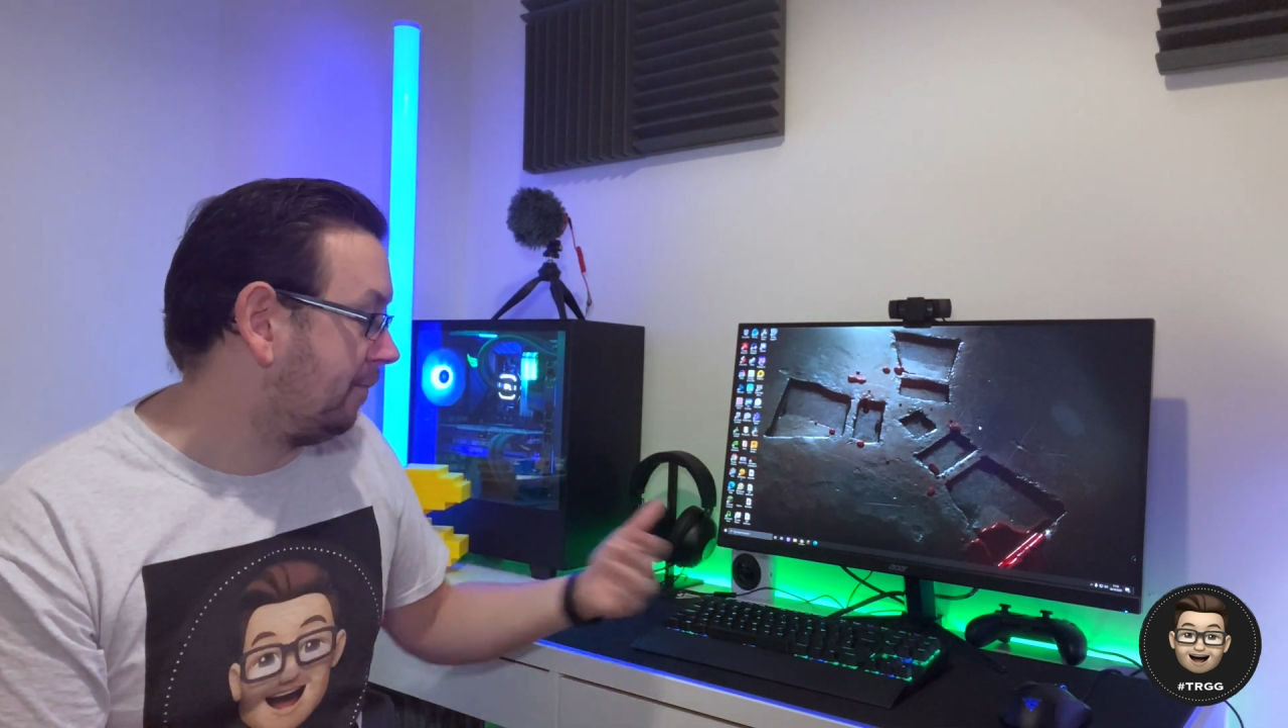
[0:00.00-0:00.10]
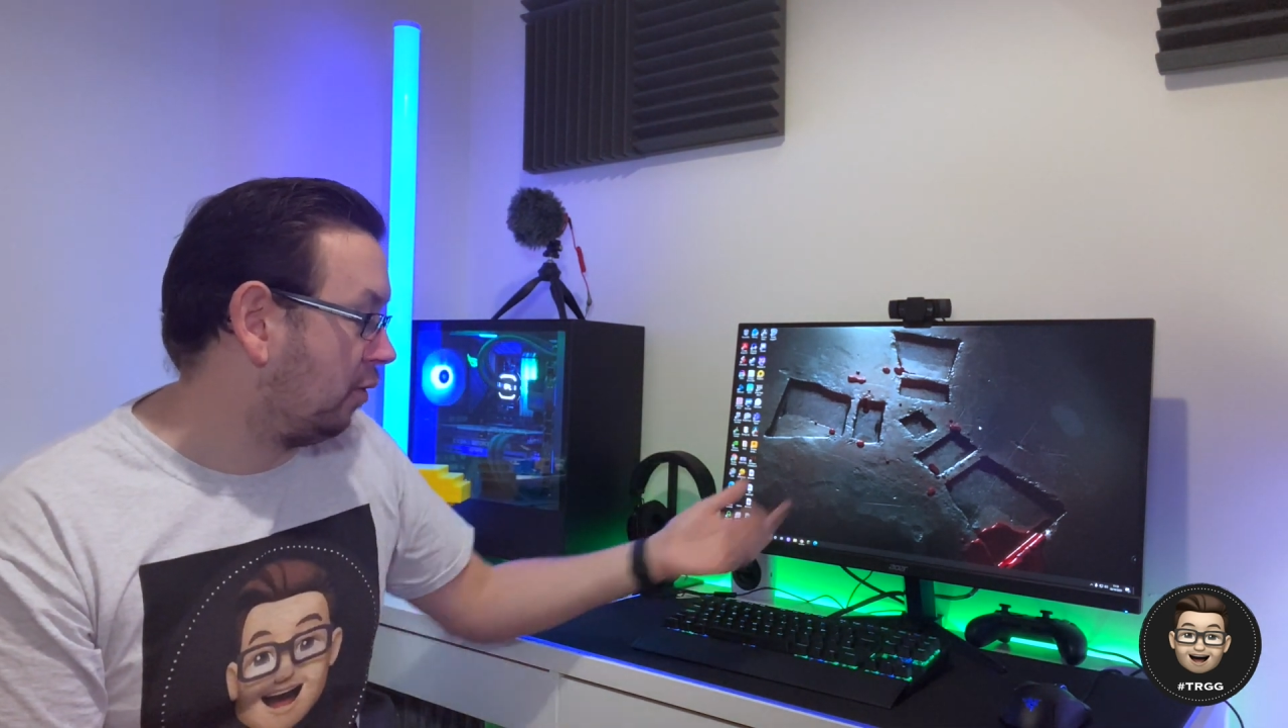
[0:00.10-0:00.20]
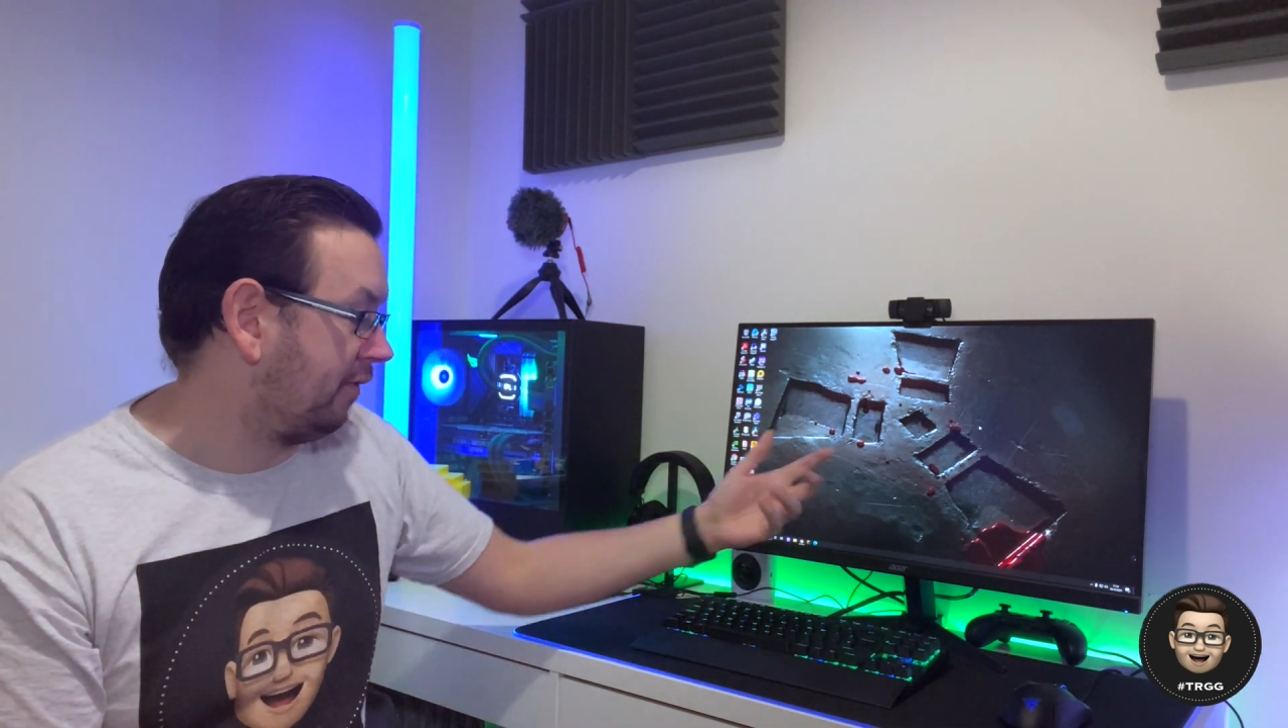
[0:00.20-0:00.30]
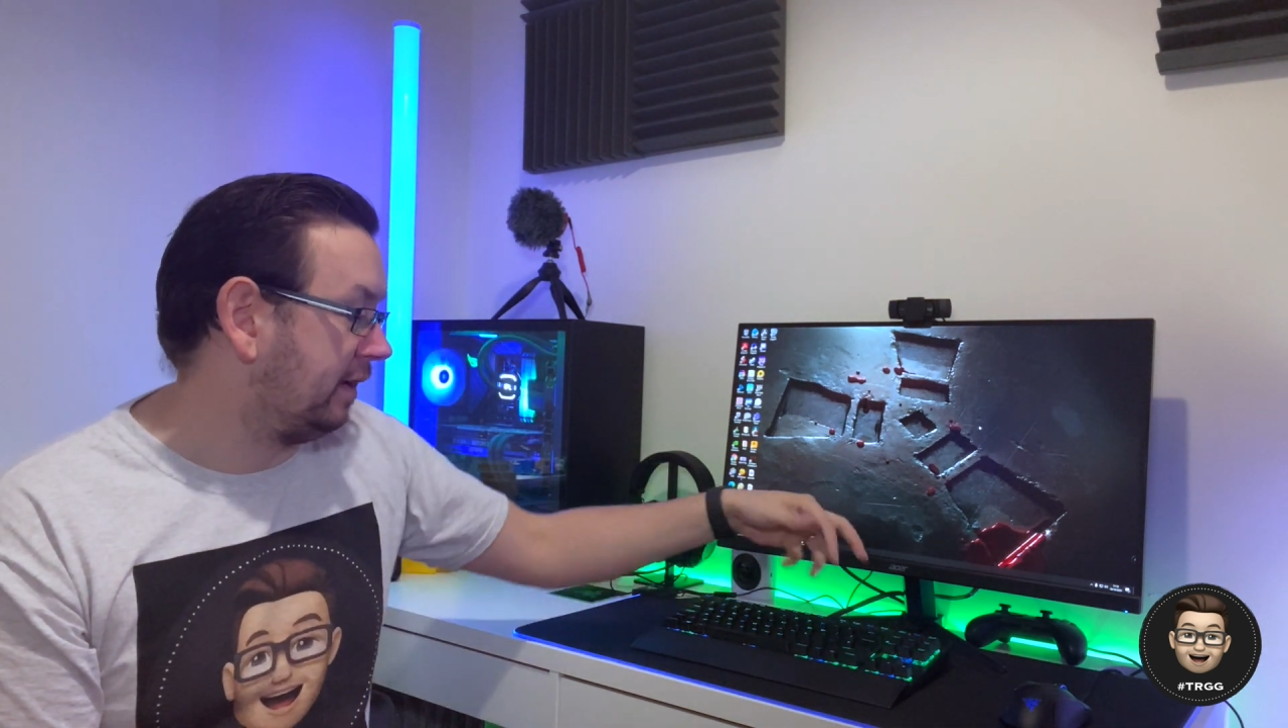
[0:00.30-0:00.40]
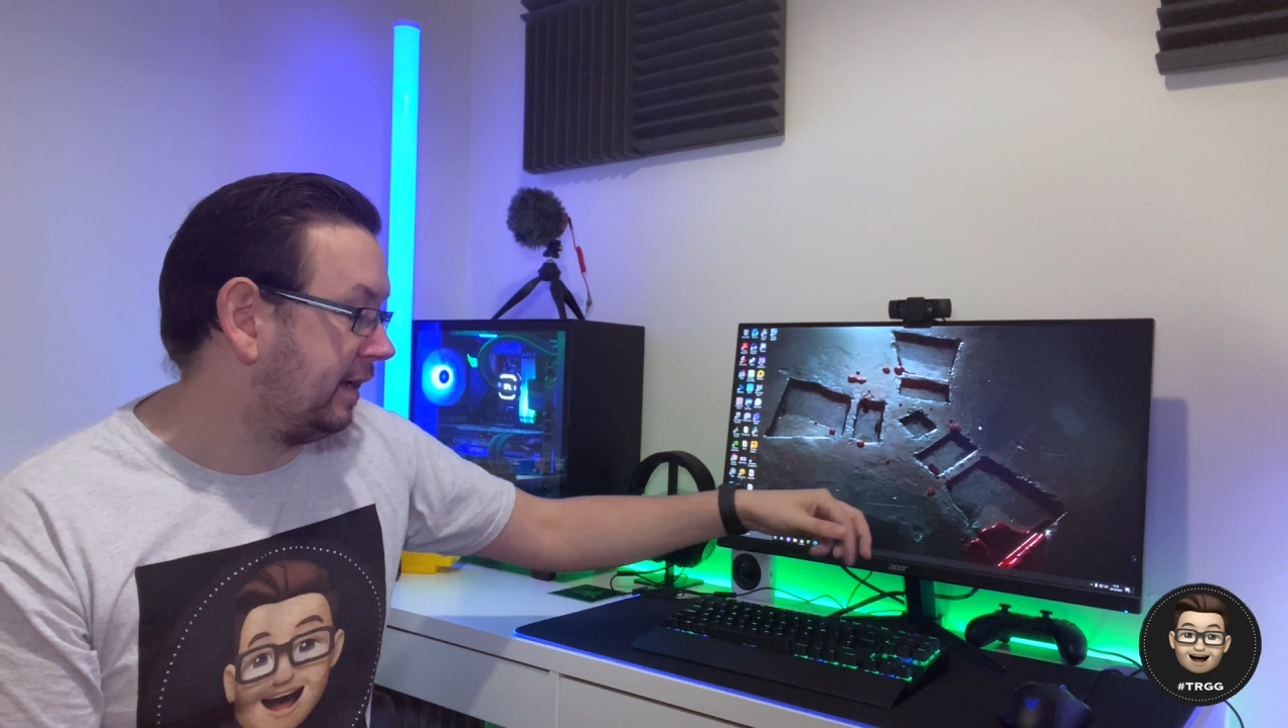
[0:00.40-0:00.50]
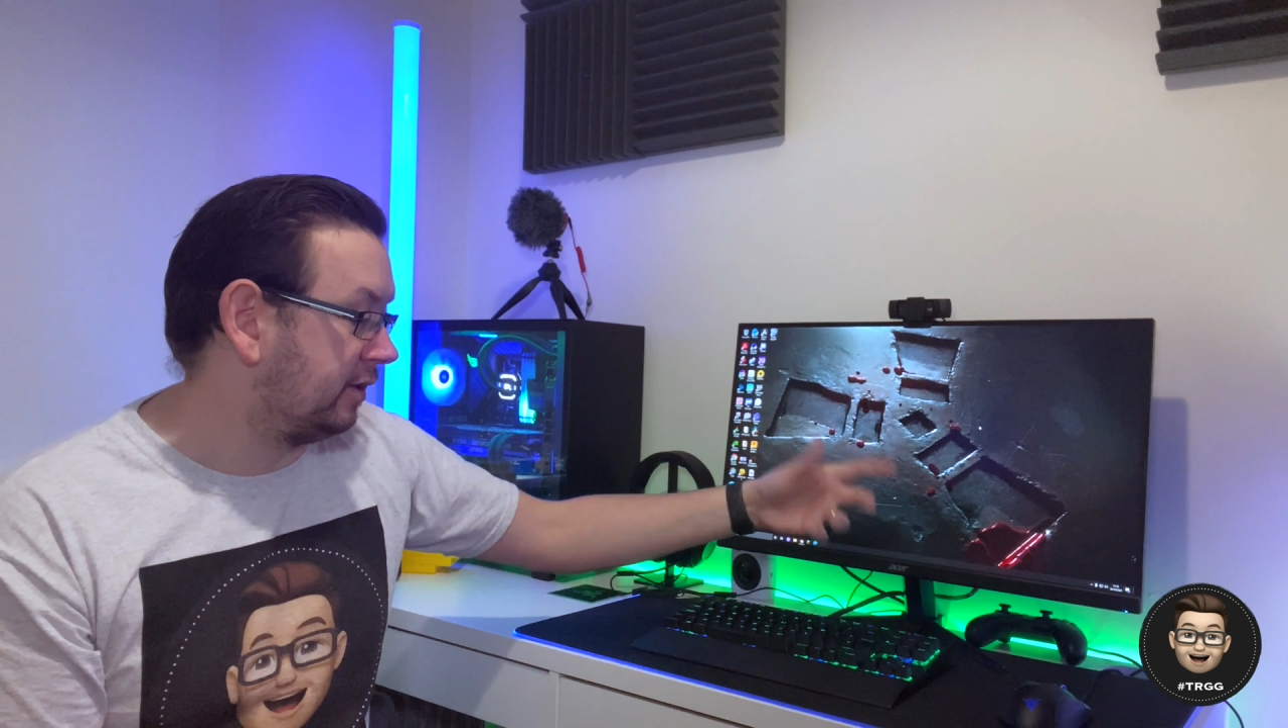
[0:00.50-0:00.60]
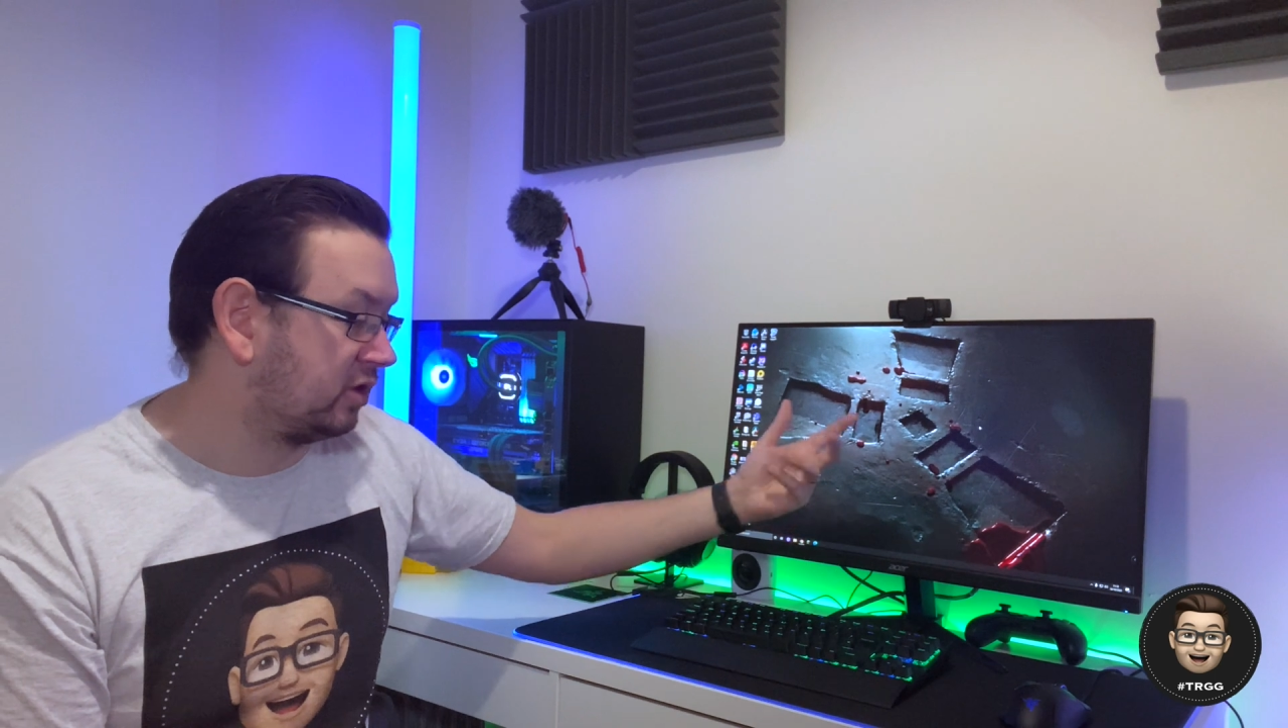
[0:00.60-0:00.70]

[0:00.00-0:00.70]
more of a linear